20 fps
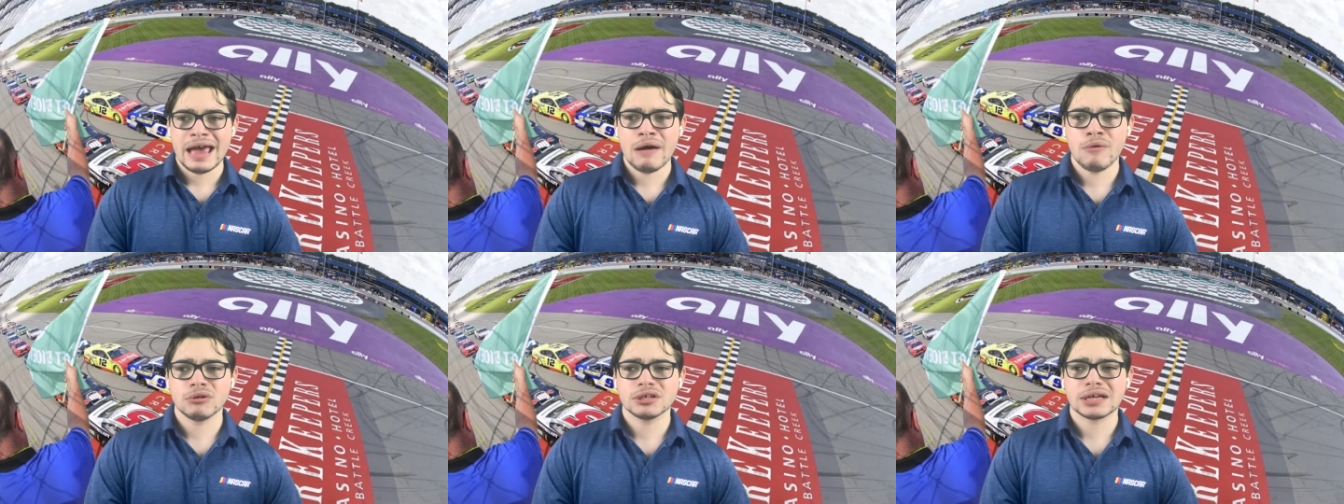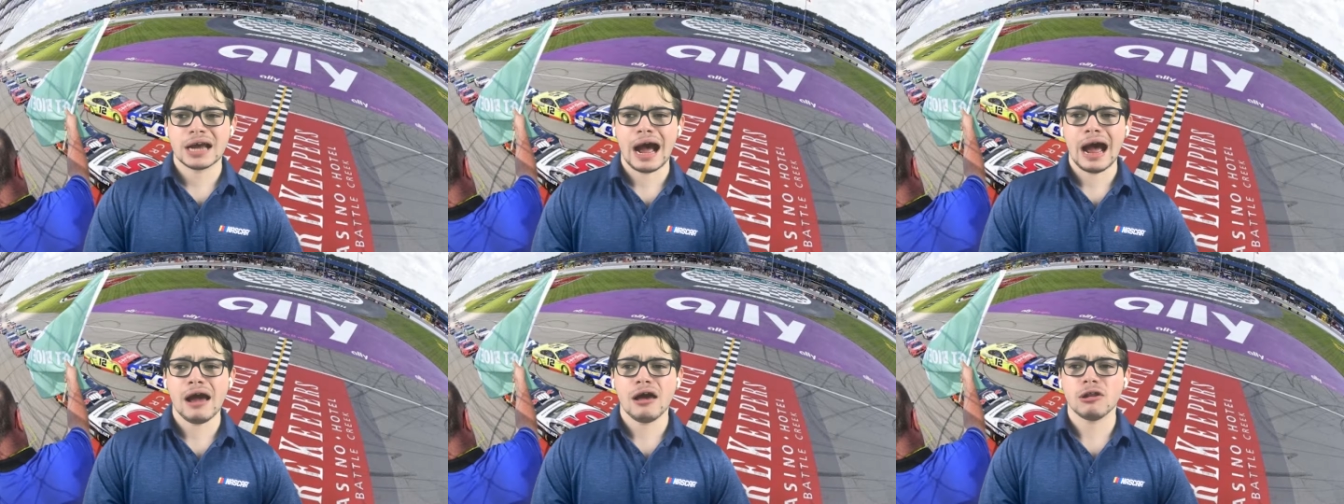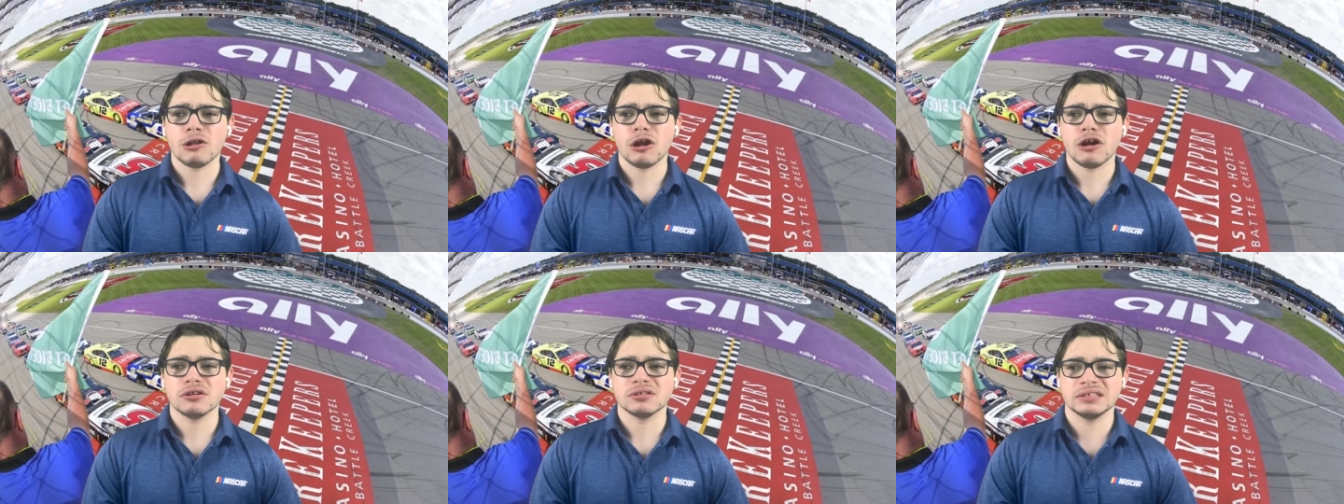it was
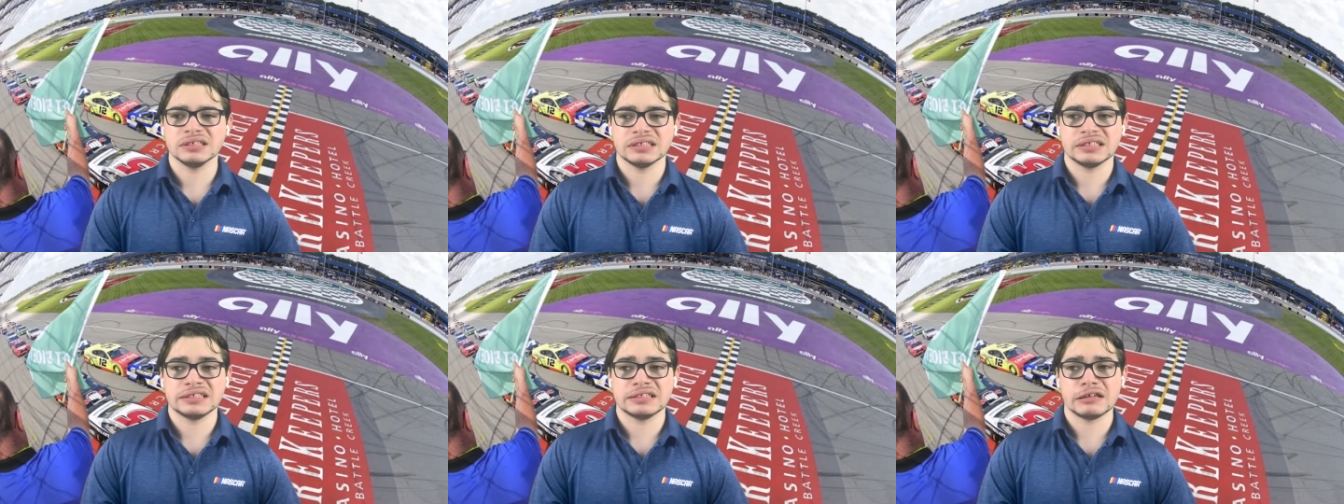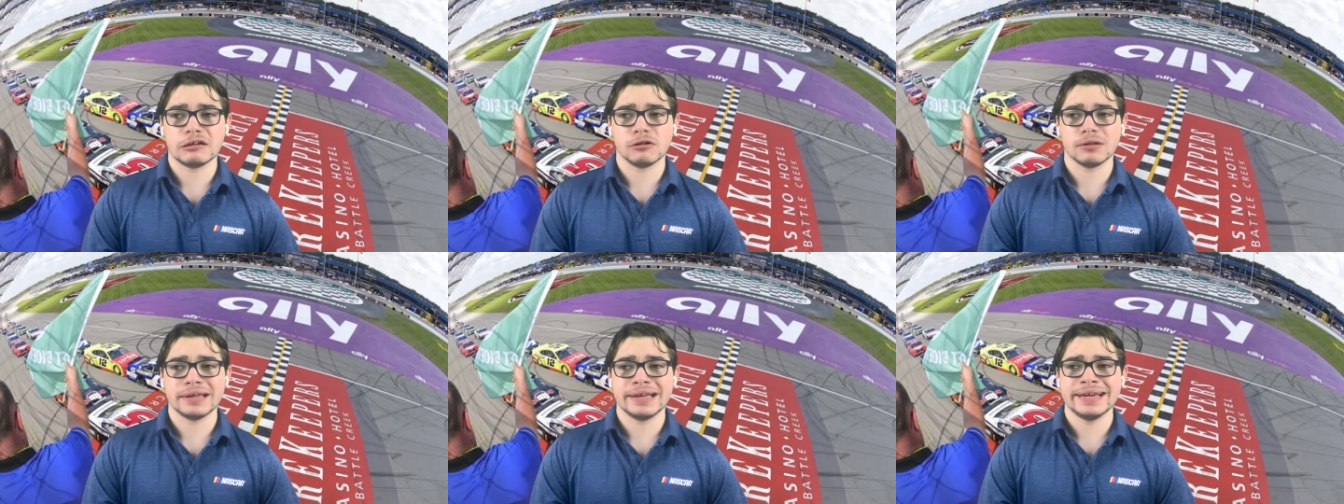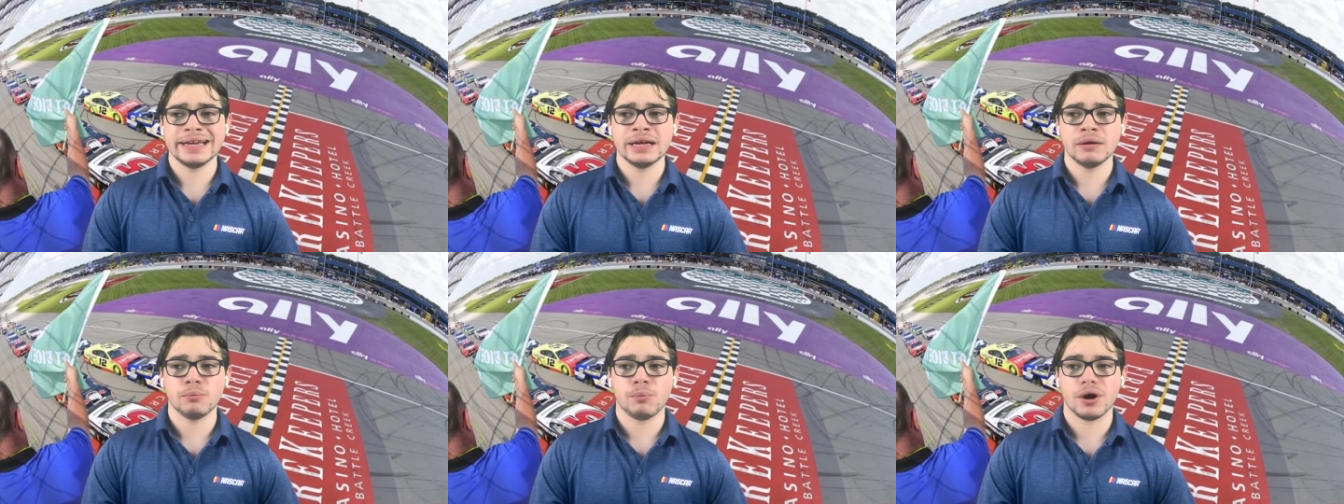Kyle Larson still
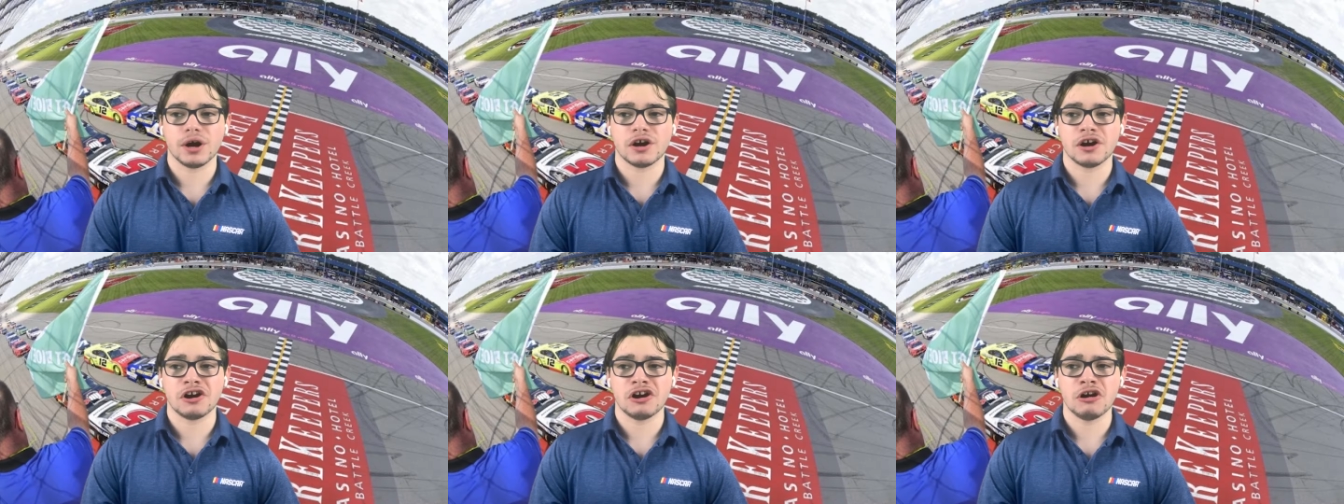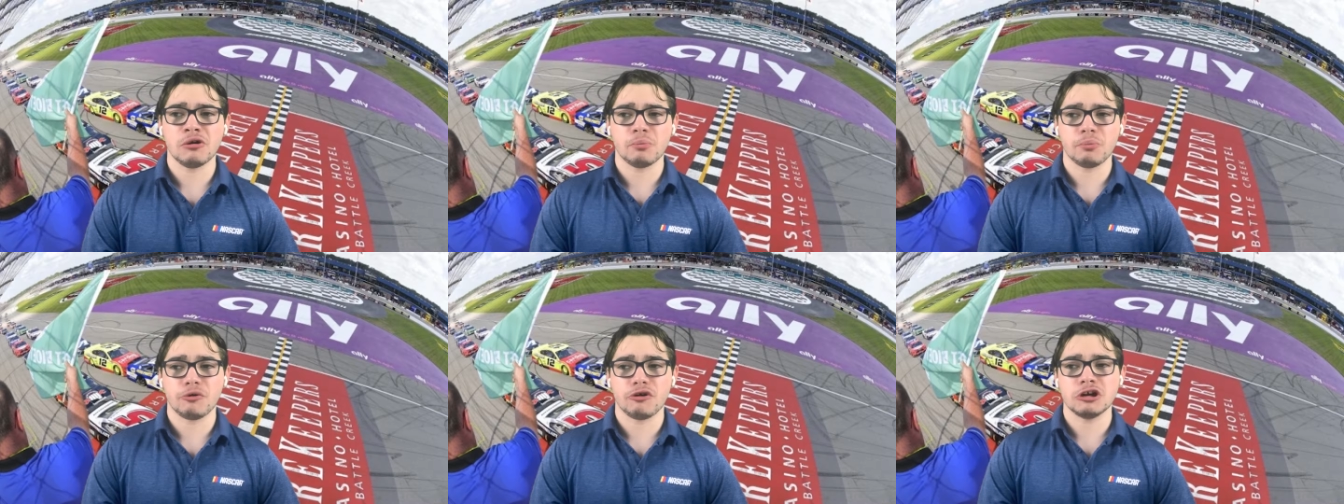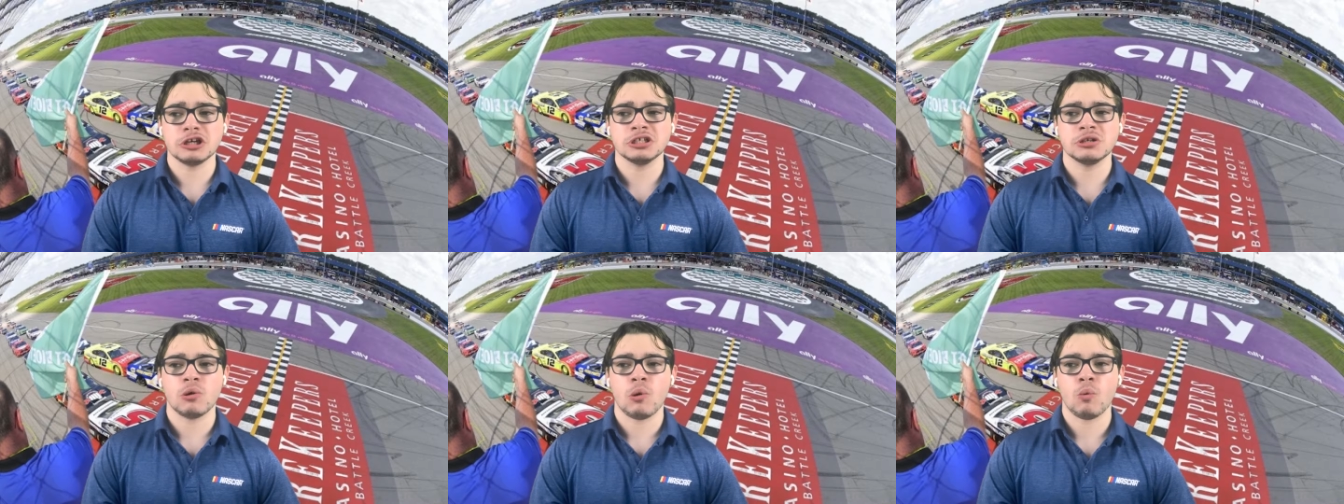leading, but Kurt
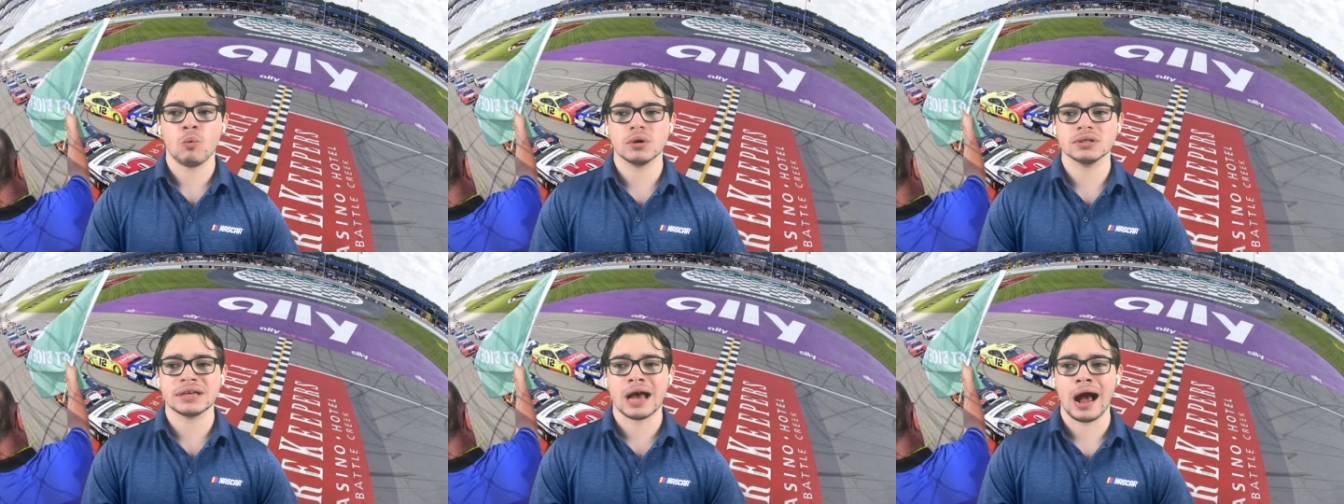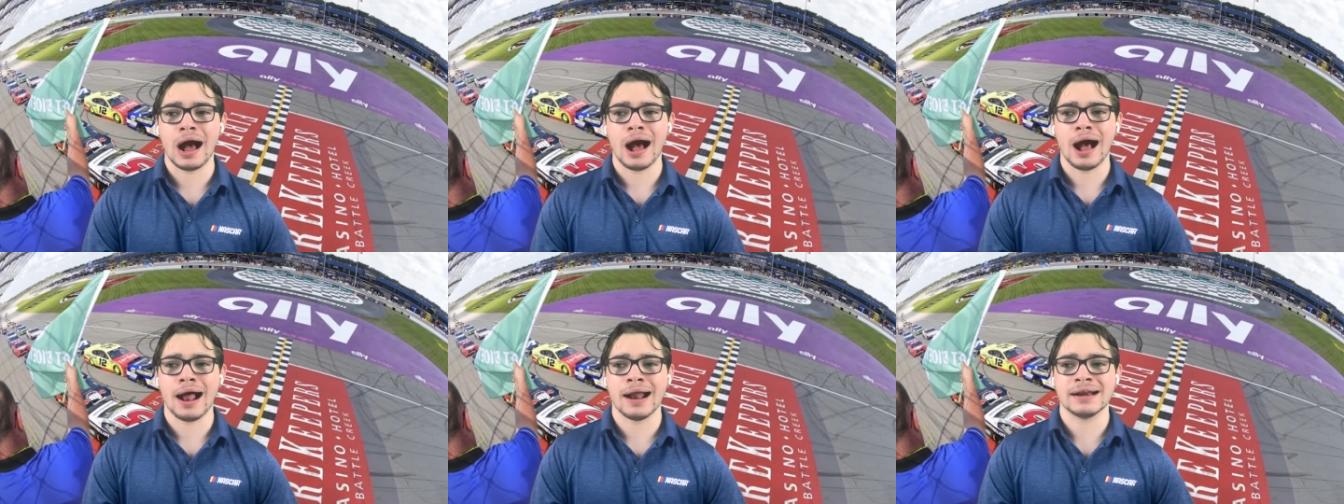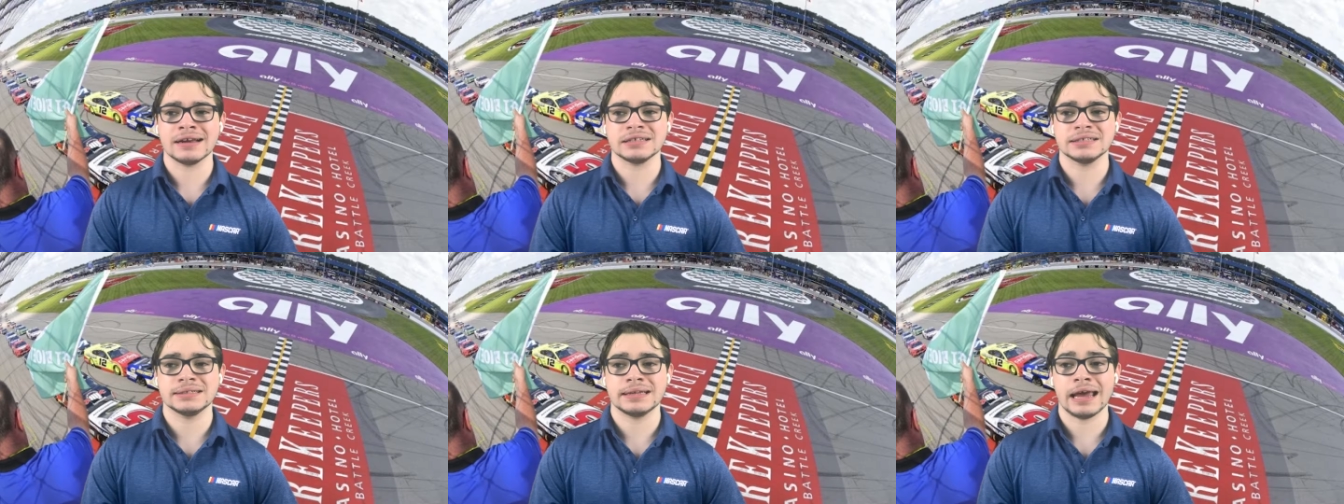Busch was hot on
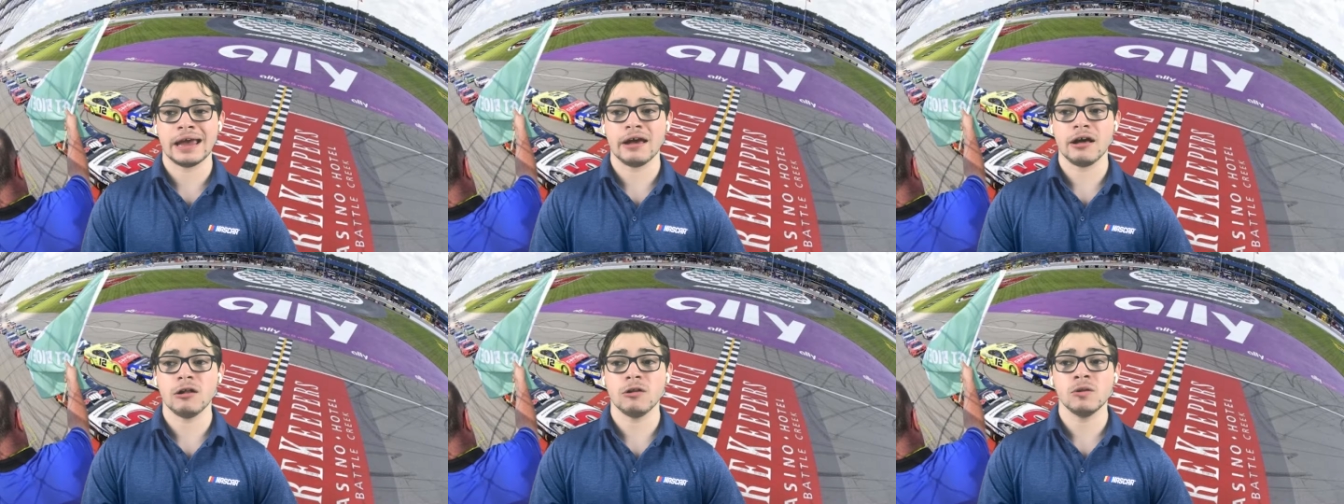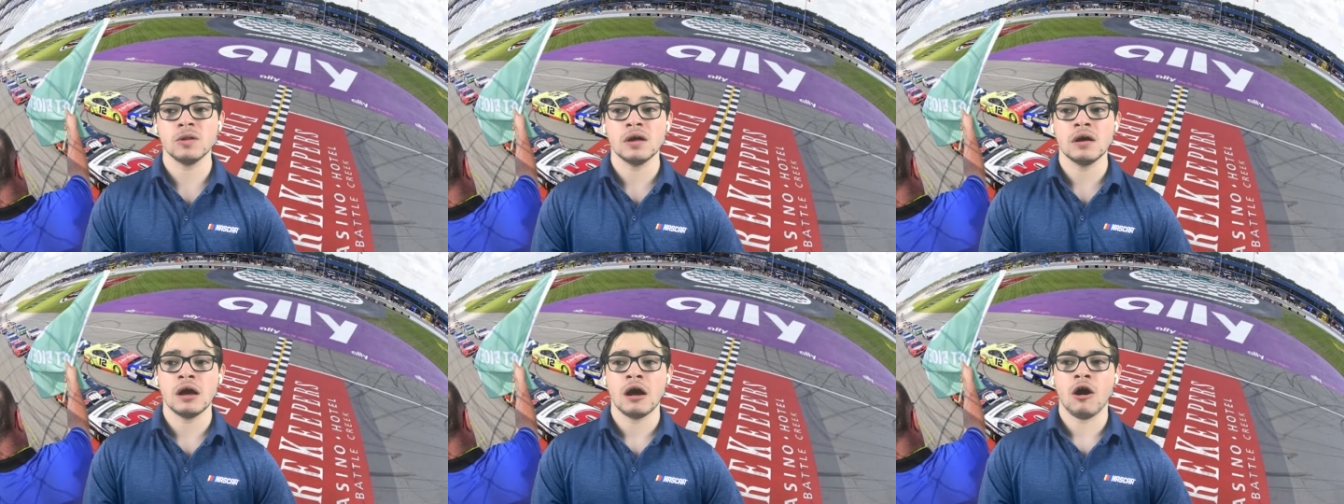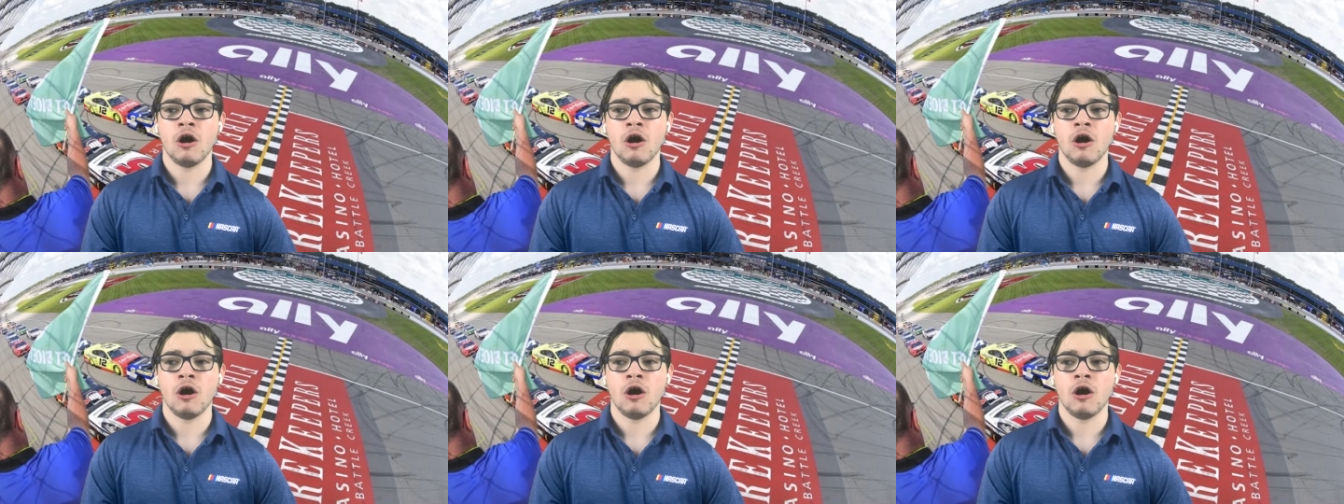his tail,